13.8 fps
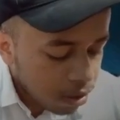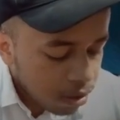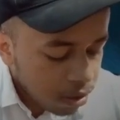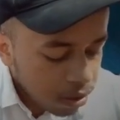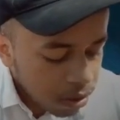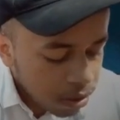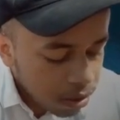
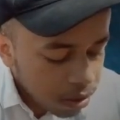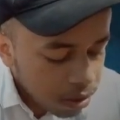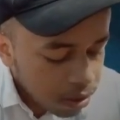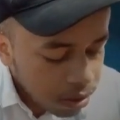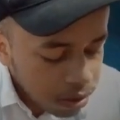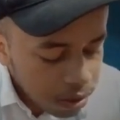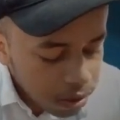
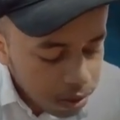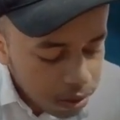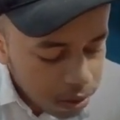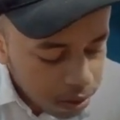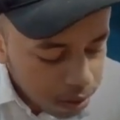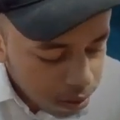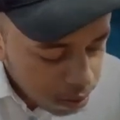
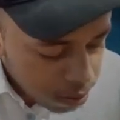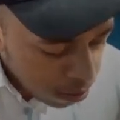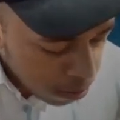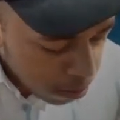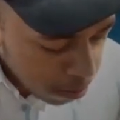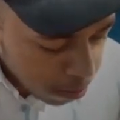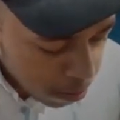[no speech]